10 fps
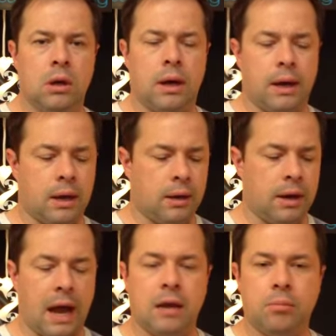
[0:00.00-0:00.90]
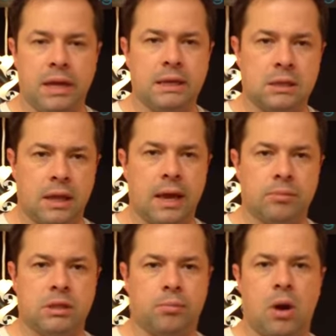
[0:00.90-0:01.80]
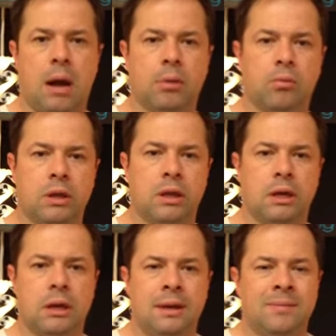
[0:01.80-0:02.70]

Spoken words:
9-piece lamps, the problem with it,